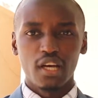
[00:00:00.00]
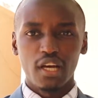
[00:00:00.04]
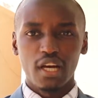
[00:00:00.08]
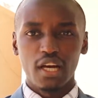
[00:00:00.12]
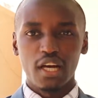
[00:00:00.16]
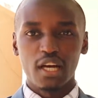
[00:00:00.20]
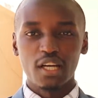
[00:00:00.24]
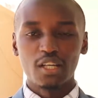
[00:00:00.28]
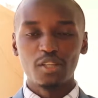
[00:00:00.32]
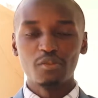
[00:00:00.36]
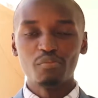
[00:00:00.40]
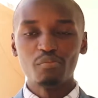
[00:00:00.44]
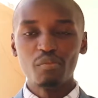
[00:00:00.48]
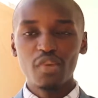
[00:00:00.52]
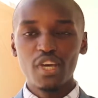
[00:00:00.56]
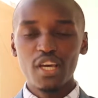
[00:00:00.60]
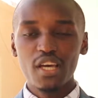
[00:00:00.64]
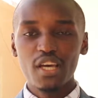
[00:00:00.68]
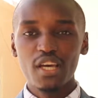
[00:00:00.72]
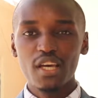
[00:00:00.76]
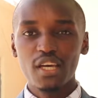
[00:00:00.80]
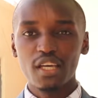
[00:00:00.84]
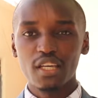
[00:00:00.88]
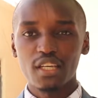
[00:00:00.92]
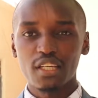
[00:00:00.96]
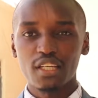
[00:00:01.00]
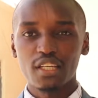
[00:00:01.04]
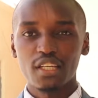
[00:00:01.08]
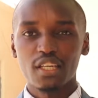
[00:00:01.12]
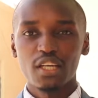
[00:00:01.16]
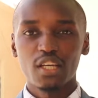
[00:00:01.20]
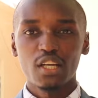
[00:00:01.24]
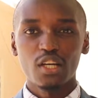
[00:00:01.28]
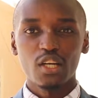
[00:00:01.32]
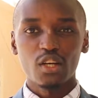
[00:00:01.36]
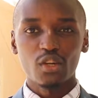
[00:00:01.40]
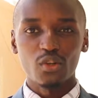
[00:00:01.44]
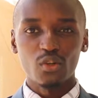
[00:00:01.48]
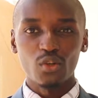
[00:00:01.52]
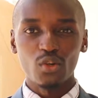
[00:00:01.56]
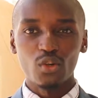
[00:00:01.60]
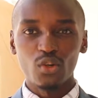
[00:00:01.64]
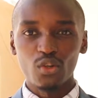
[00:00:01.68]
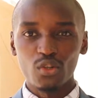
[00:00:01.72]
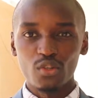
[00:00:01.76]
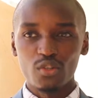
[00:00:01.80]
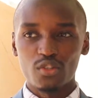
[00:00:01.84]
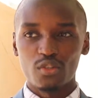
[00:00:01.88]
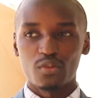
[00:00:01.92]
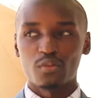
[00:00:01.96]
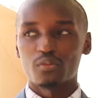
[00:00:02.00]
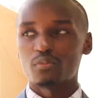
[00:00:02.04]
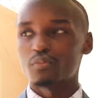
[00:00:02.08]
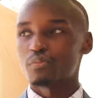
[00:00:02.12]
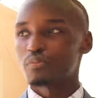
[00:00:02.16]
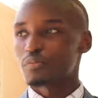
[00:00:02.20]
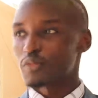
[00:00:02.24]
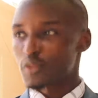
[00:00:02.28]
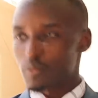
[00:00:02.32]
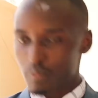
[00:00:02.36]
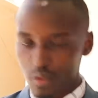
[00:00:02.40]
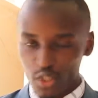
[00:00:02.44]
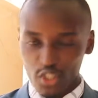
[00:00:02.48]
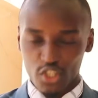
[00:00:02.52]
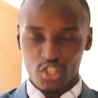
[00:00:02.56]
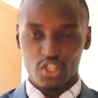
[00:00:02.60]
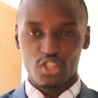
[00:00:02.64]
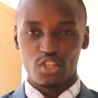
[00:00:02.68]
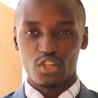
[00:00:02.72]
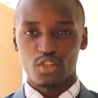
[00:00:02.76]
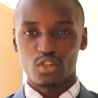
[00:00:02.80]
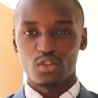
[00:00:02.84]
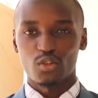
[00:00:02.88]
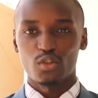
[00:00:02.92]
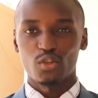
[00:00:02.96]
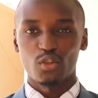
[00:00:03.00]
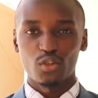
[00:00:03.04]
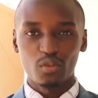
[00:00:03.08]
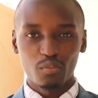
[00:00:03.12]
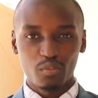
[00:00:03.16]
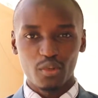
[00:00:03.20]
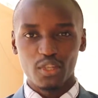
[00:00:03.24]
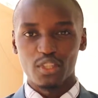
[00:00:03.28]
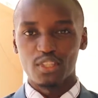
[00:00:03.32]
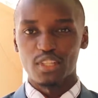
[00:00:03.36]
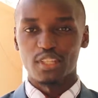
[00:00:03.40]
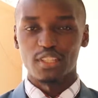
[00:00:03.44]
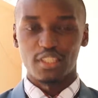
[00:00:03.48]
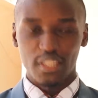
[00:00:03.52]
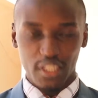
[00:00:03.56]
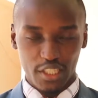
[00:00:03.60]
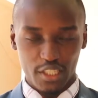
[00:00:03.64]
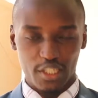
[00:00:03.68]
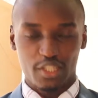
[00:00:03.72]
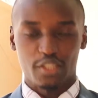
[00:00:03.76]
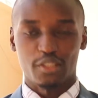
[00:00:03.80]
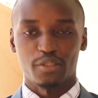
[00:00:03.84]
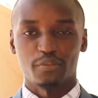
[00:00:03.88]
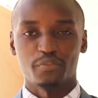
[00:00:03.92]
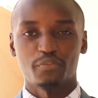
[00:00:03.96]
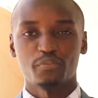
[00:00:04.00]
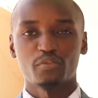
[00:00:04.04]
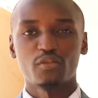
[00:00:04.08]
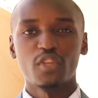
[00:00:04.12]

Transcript: and make a good speech, good presentation.